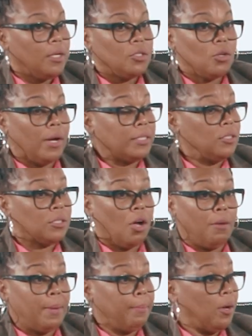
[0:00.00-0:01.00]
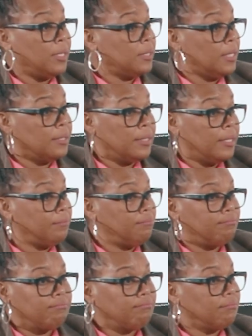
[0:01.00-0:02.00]
So I just called my boss and I said
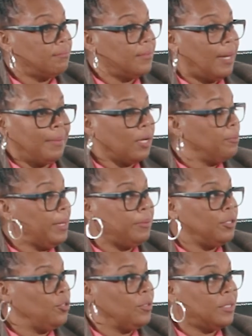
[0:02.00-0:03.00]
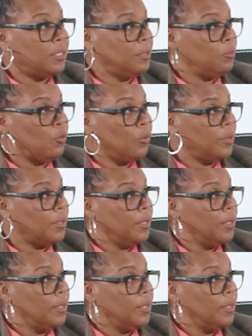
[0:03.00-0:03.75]
I'm not going to be able to do this anymore,